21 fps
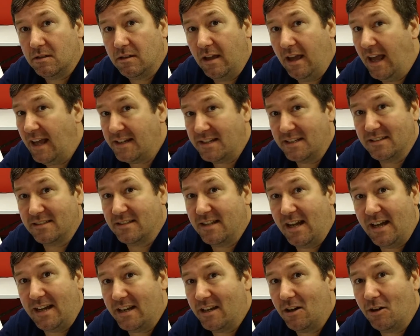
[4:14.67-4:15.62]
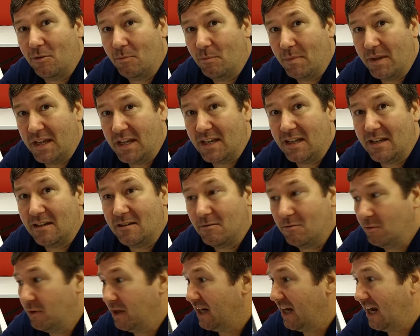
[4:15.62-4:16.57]
That does not help me
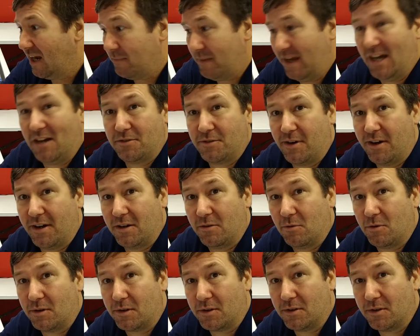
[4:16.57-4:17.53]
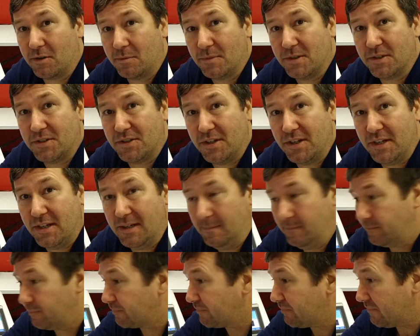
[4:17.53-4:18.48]
when I'm out trying to work on a
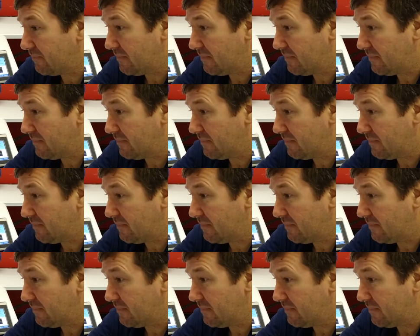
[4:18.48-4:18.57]
machine.